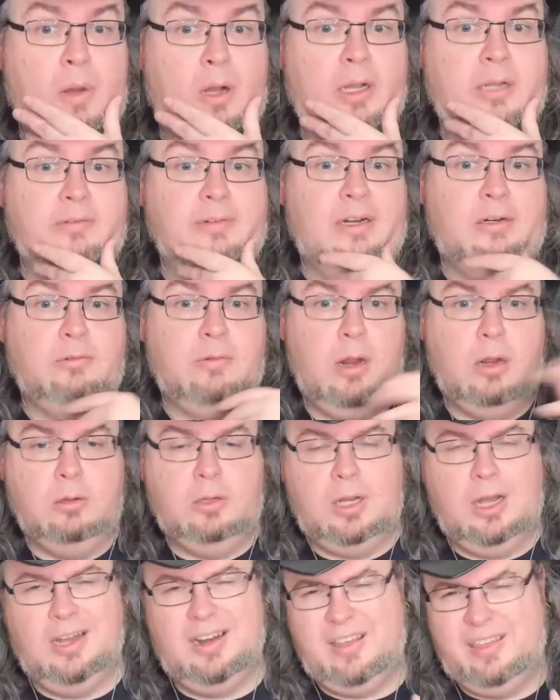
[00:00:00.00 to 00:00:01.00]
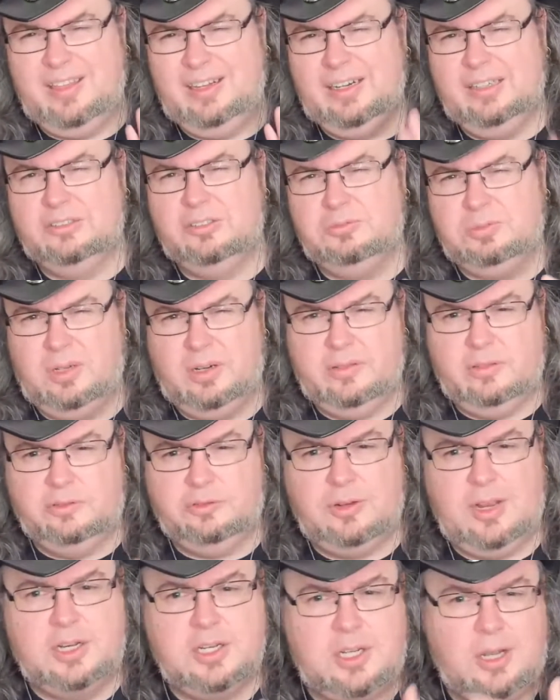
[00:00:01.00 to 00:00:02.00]
Pocket Railroad Guide. I think this was one of the
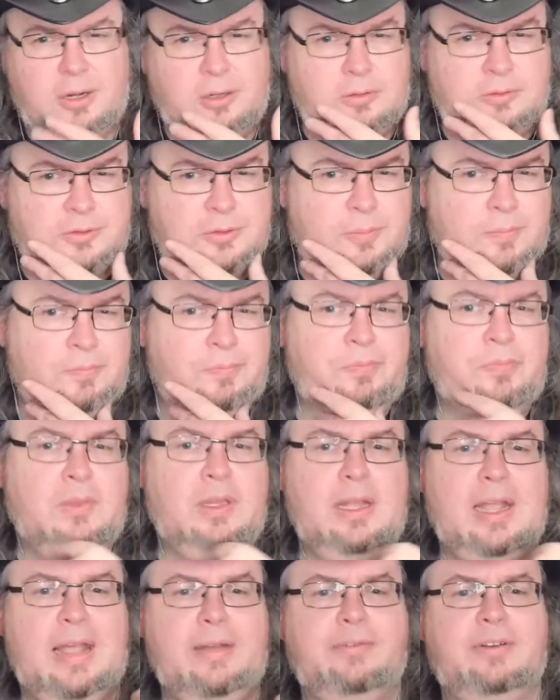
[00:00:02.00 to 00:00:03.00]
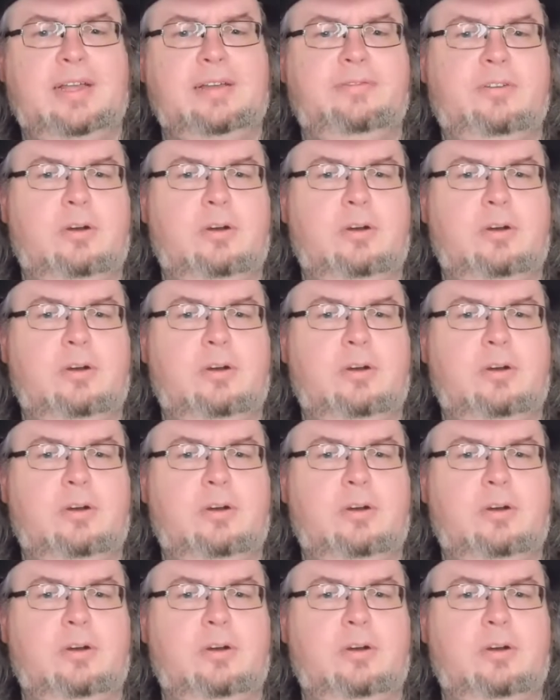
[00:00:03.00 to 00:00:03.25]
stretch goals. Everyday